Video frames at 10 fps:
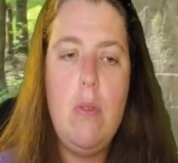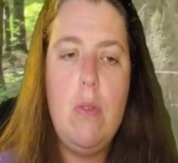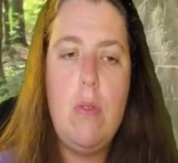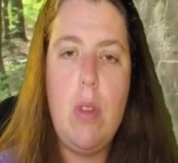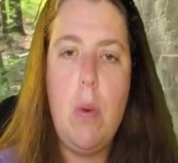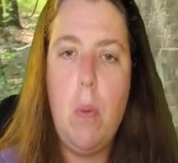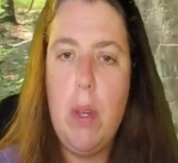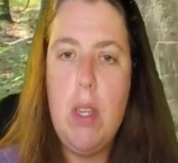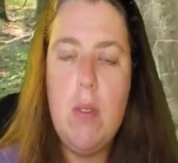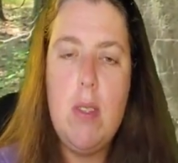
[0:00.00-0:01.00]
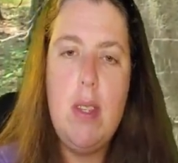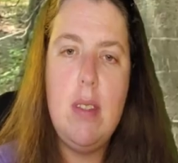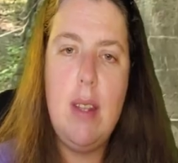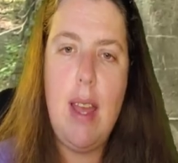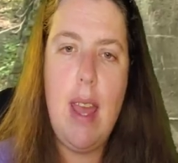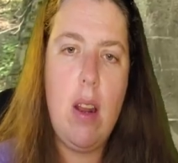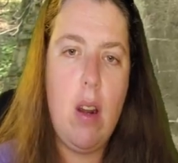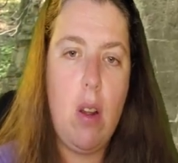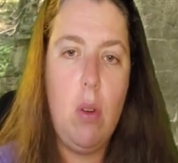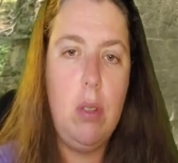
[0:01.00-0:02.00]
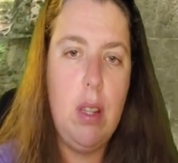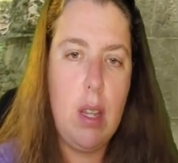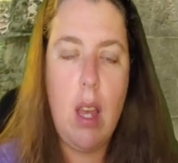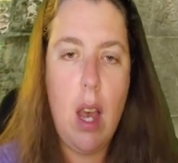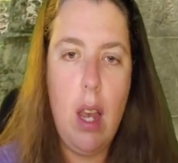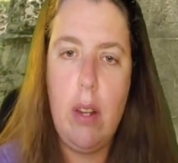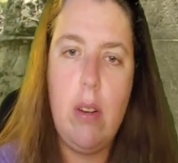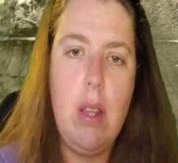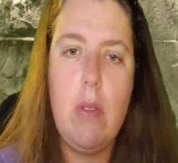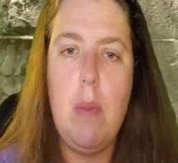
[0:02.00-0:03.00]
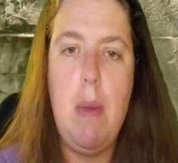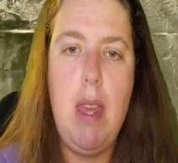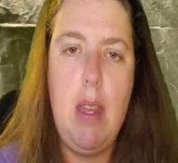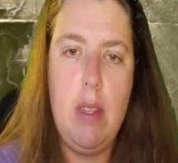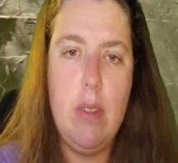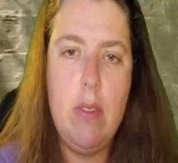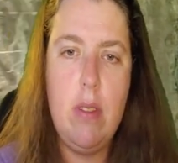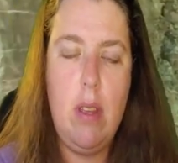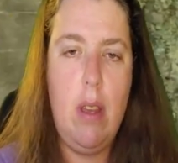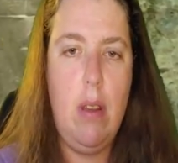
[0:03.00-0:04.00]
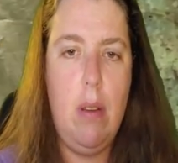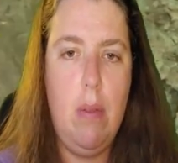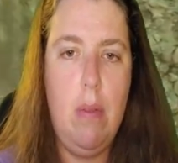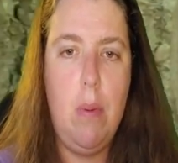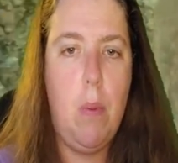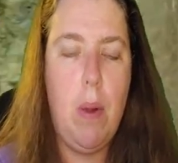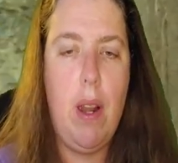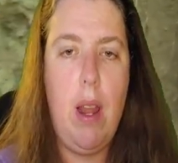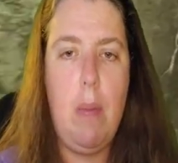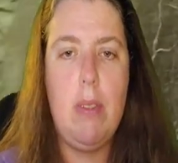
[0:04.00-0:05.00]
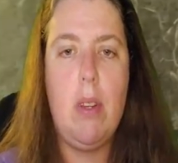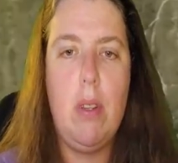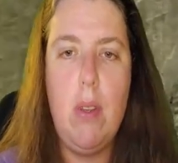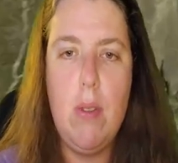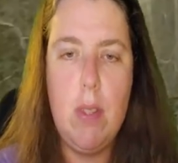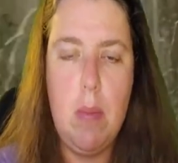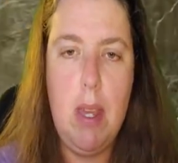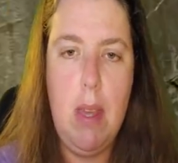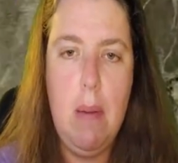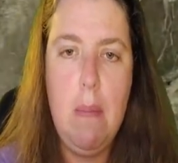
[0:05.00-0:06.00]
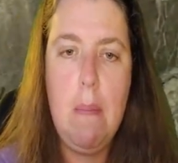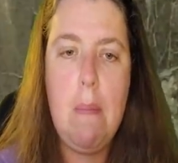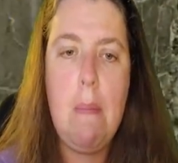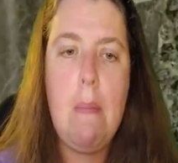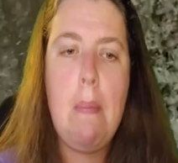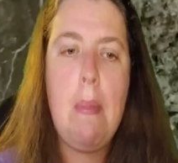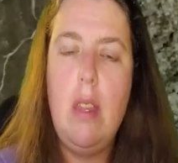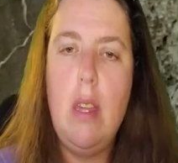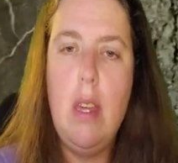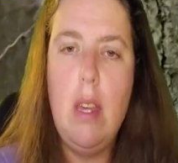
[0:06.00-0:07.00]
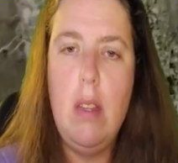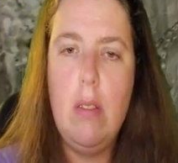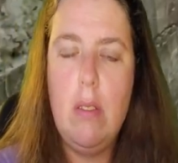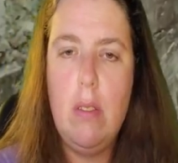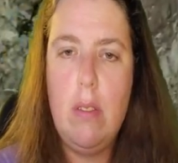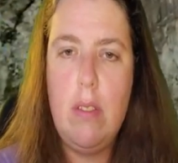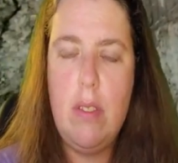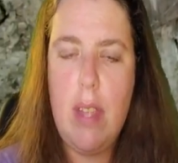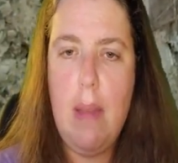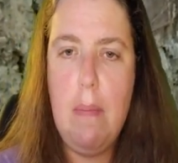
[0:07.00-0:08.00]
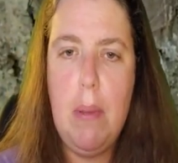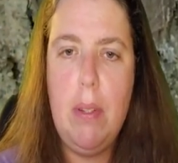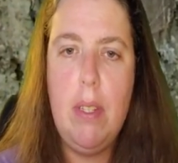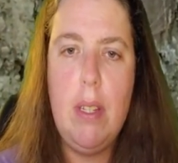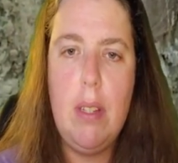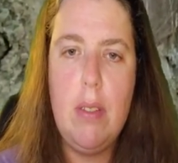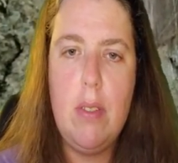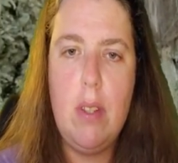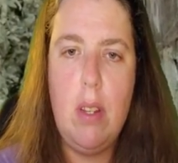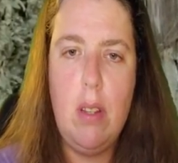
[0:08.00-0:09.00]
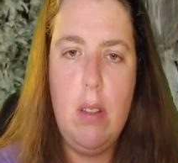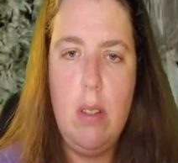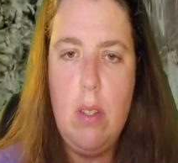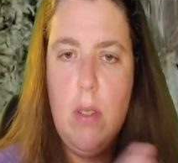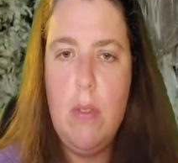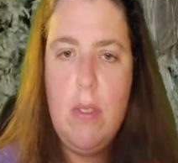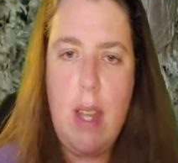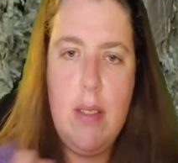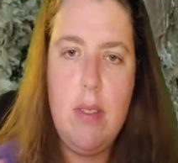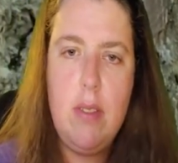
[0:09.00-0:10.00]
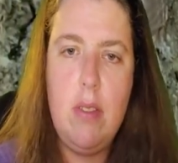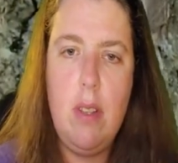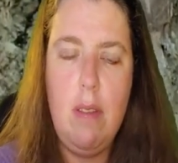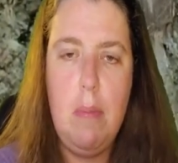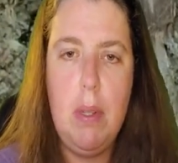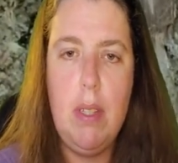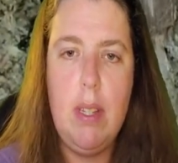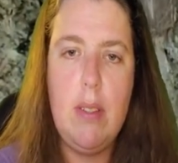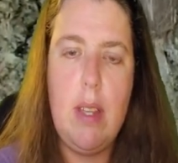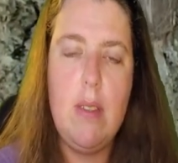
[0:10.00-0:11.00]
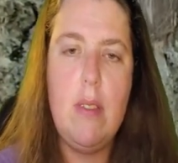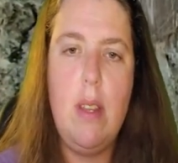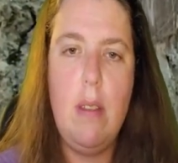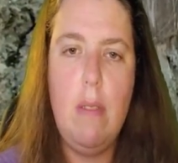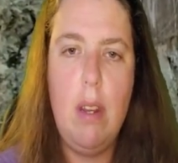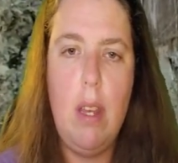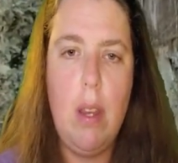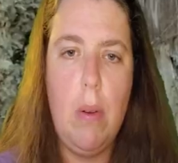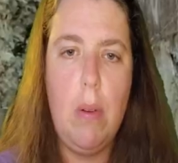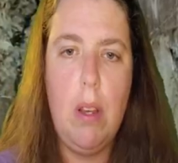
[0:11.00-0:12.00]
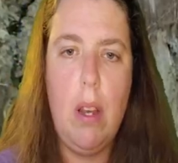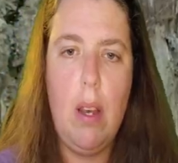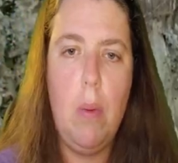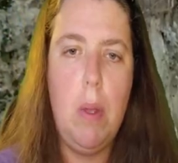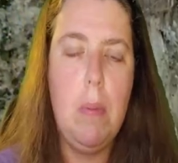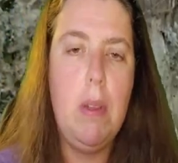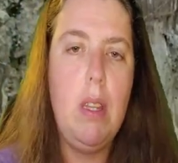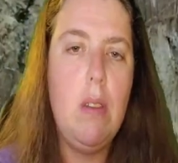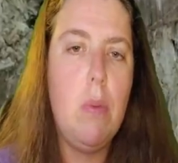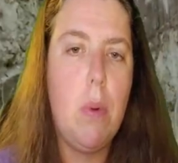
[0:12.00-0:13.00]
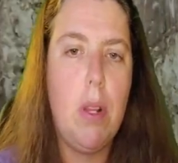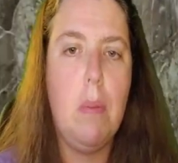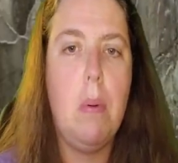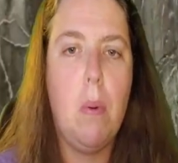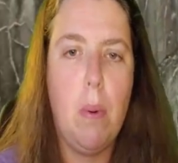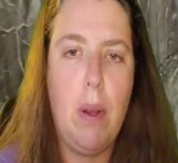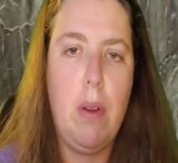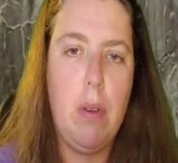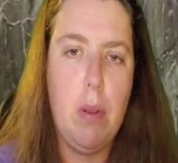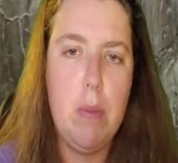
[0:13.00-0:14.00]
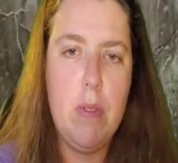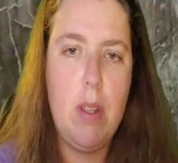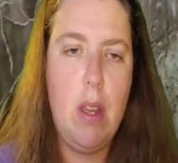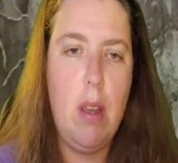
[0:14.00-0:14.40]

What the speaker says: So what you see today are only the concrete remains of where Amatol used to be. The set buildings, the two sets of buildings that you see in the video, we believe were the pouring rooms,